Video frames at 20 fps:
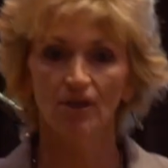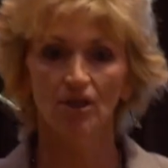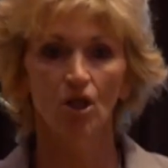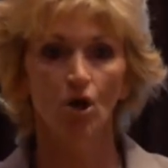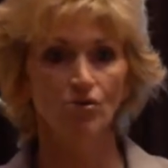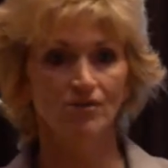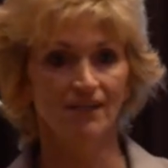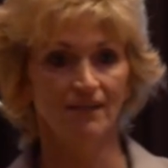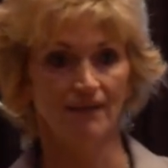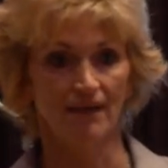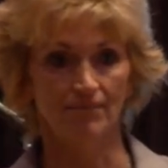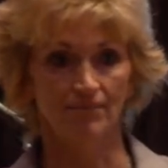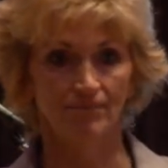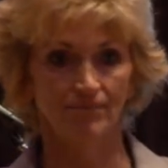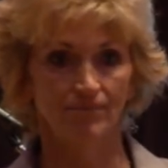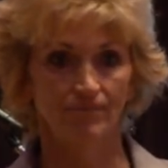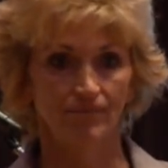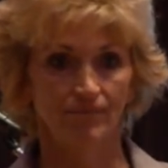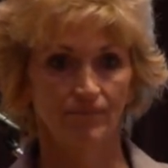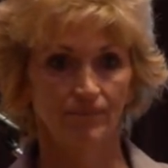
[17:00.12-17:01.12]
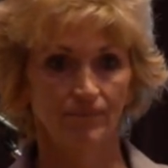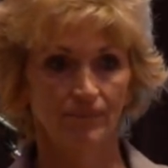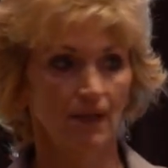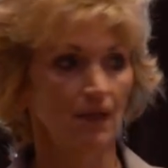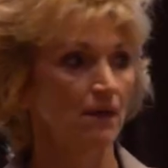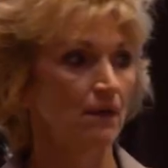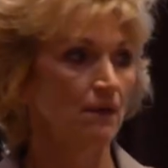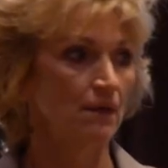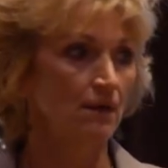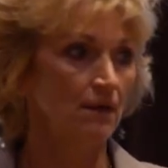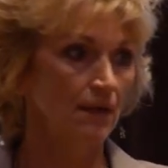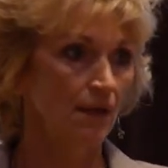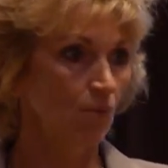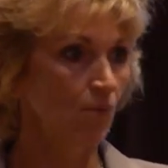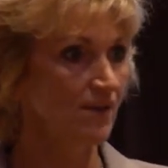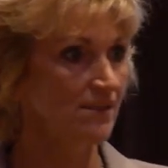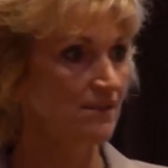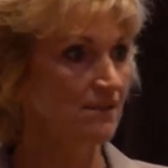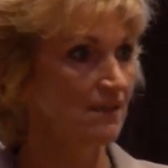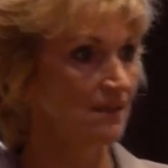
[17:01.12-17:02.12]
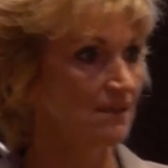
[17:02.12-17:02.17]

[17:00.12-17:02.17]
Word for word: closing them. Okay, what's an